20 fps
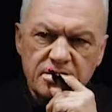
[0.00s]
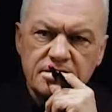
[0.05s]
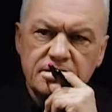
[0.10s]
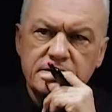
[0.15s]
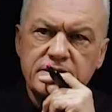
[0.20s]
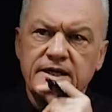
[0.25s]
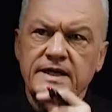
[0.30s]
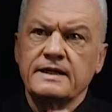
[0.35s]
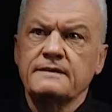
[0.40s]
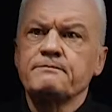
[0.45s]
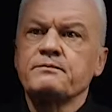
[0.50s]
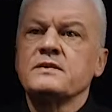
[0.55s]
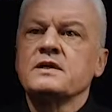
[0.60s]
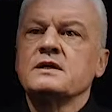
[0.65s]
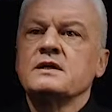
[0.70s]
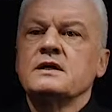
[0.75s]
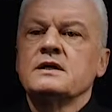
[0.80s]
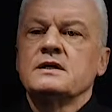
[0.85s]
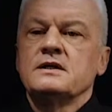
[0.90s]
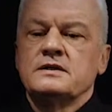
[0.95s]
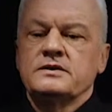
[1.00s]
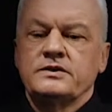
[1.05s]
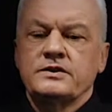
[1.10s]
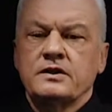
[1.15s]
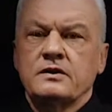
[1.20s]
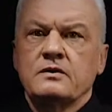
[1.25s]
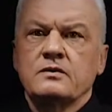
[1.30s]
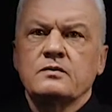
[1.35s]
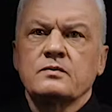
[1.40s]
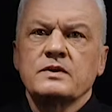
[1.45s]
Okay,
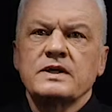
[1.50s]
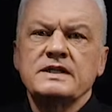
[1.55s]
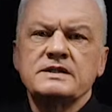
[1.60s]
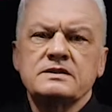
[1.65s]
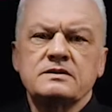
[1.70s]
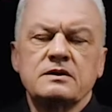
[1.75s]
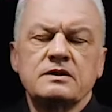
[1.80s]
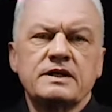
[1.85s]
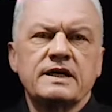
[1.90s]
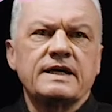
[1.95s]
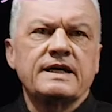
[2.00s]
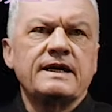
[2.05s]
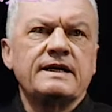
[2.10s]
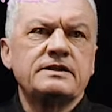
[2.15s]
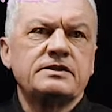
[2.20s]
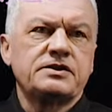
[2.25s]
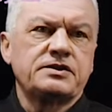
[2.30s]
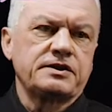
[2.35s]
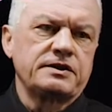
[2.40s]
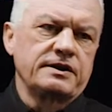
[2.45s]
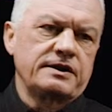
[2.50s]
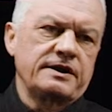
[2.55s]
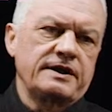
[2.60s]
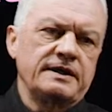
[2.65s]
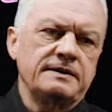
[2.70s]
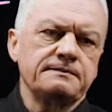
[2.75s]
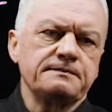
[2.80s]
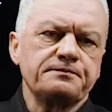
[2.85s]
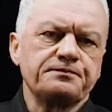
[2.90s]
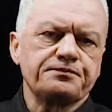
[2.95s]
so let's look at a
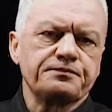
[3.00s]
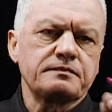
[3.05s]
circuit